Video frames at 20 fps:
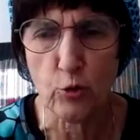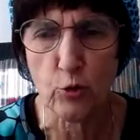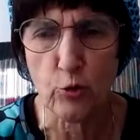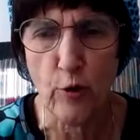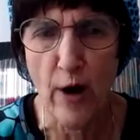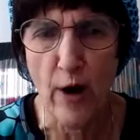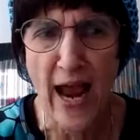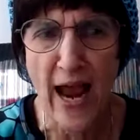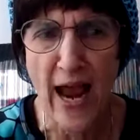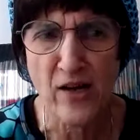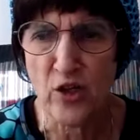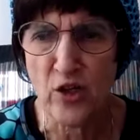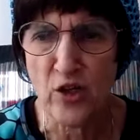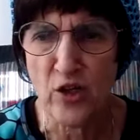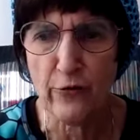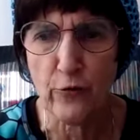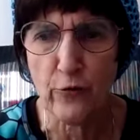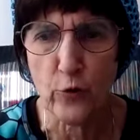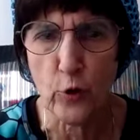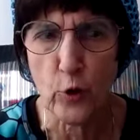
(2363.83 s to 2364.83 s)
trash
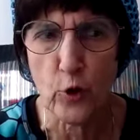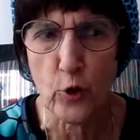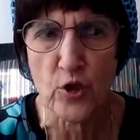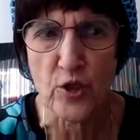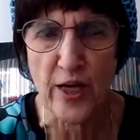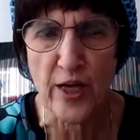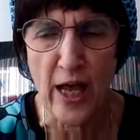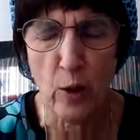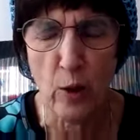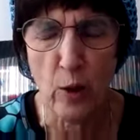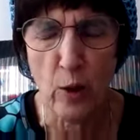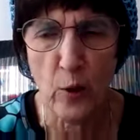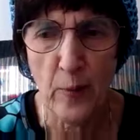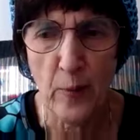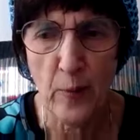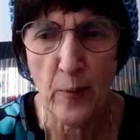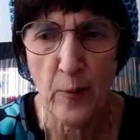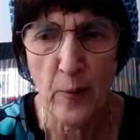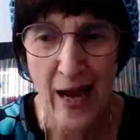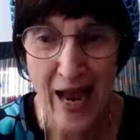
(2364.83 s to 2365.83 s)
that first
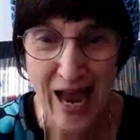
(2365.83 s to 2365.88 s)
album.